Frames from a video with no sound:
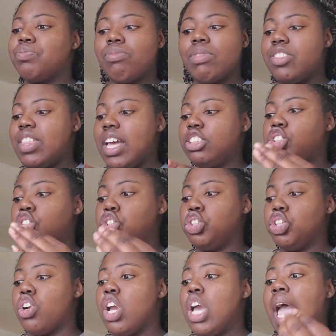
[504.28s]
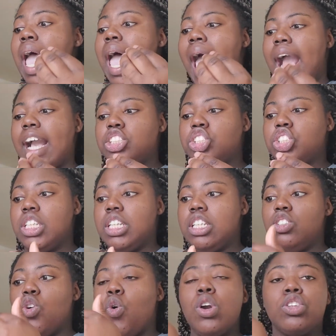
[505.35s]
that you're actually
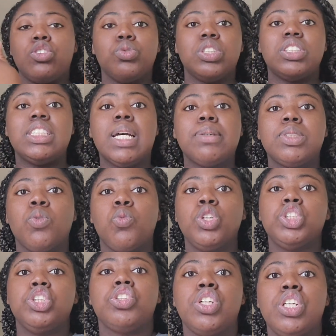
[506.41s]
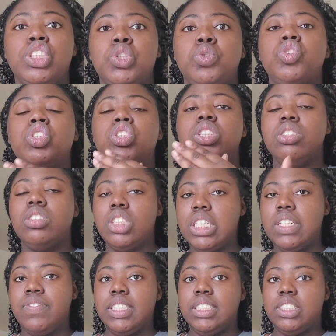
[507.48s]
going through the steps of what you're going to do to
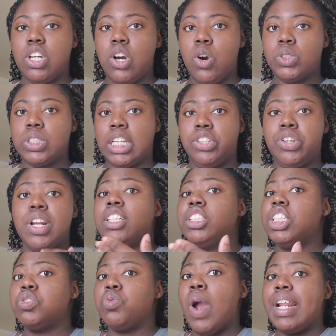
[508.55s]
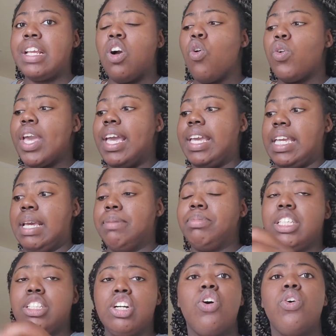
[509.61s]
achieve these goals, and you're not just writing, okay, empty
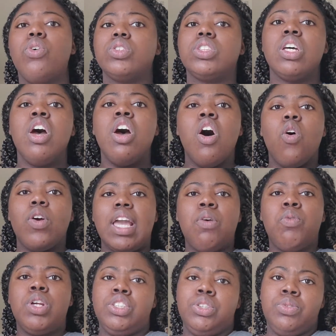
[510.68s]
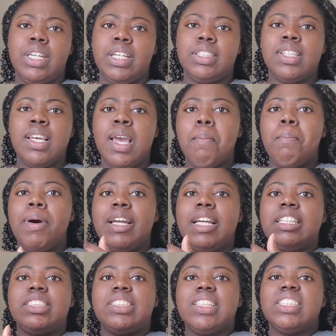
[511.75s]
goals, okay, I want to do this, but
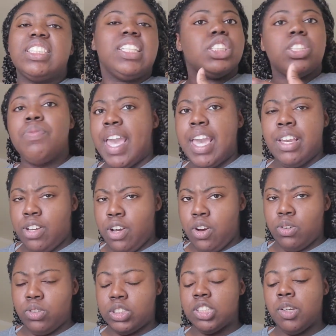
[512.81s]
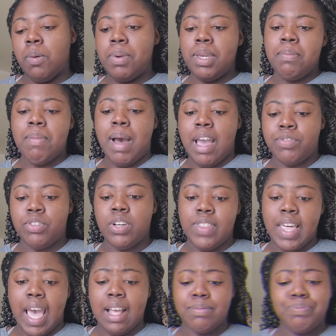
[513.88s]
it's such a vague goal. So be mindful of
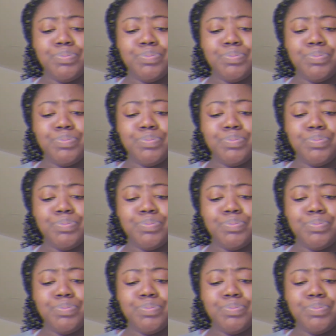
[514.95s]
that.